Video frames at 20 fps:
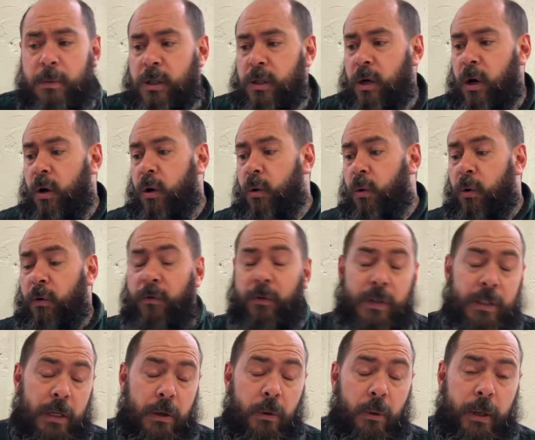so
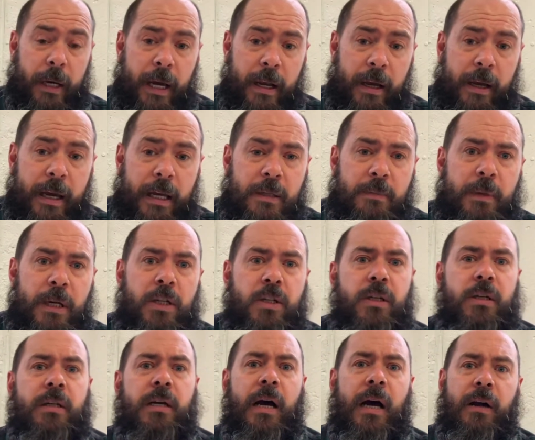obviously organic, as
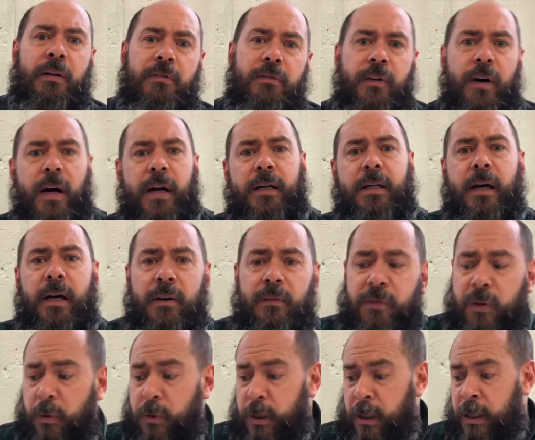mentioned, unfined,
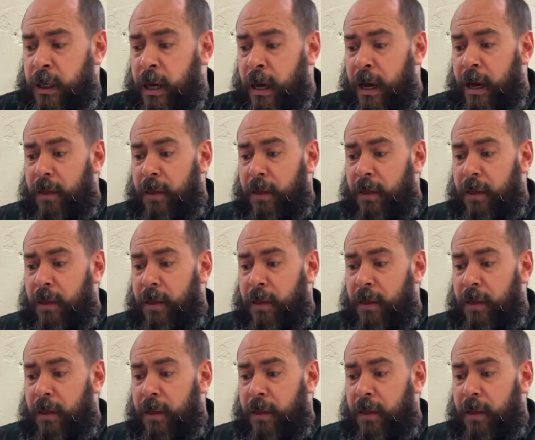unfiltered.